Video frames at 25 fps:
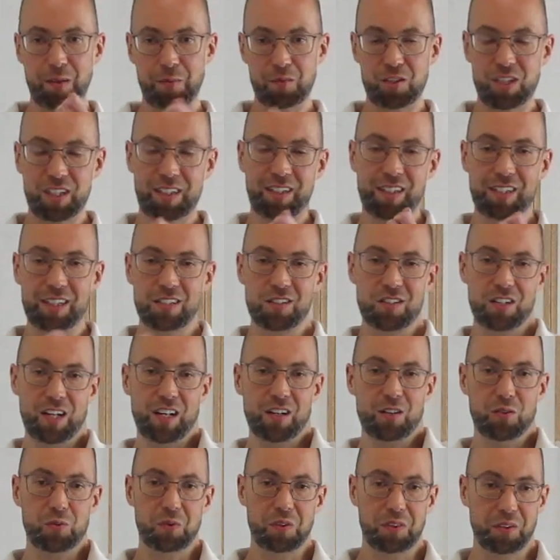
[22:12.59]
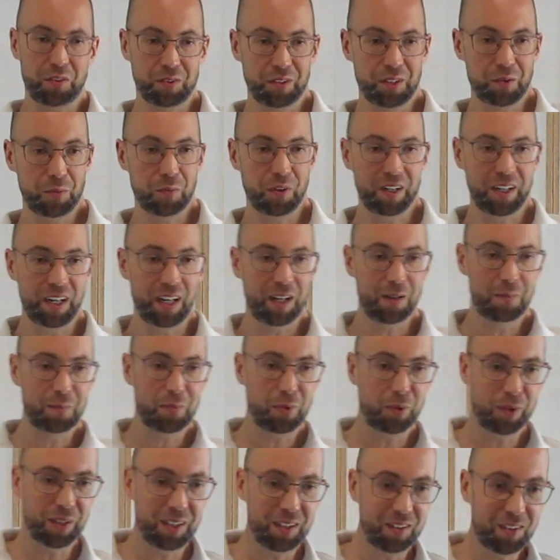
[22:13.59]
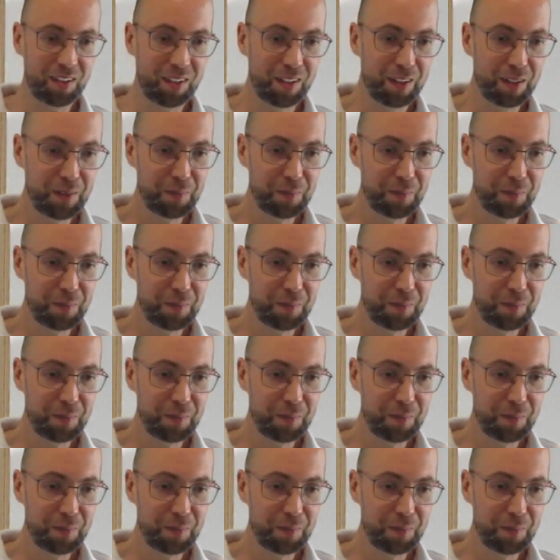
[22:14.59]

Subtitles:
checking each edge with only one endpoint.